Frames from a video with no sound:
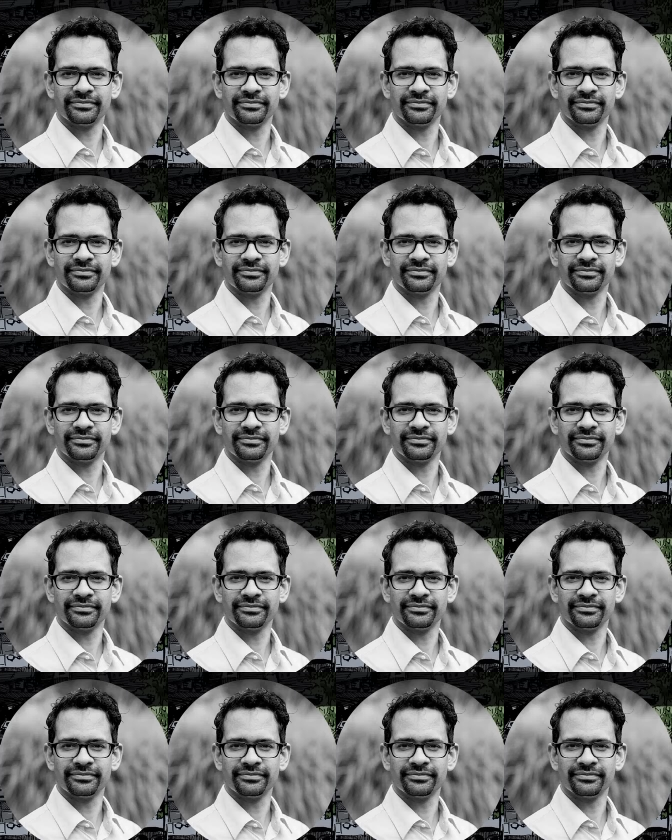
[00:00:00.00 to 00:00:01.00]

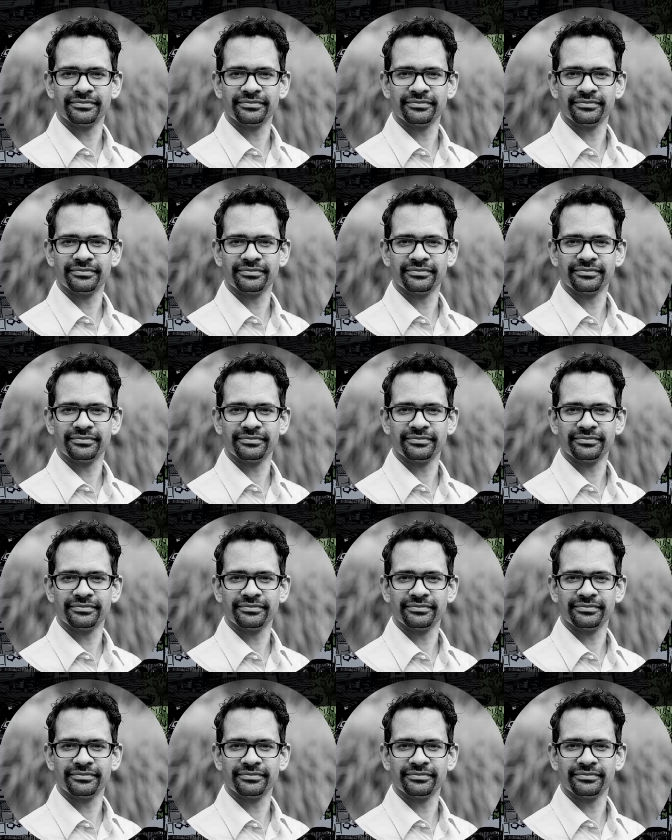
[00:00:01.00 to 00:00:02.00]

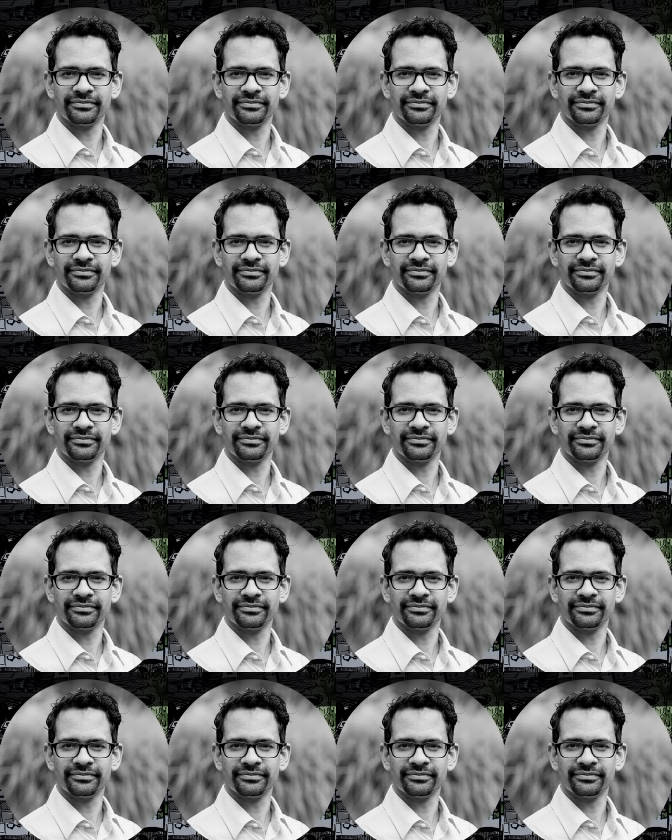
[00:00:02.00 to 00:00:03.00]

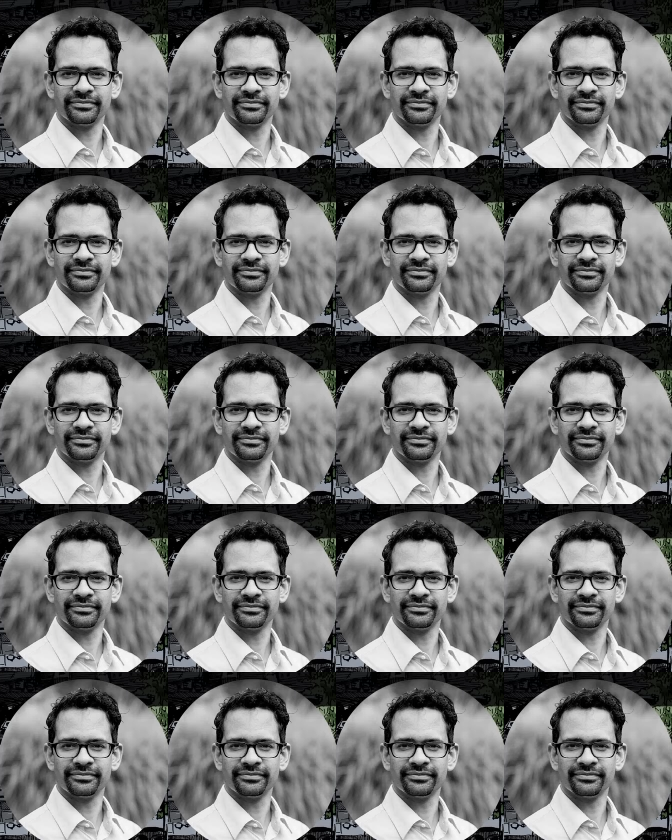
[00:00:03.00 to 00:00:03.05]
The face doesn't move, so there is nothing to read.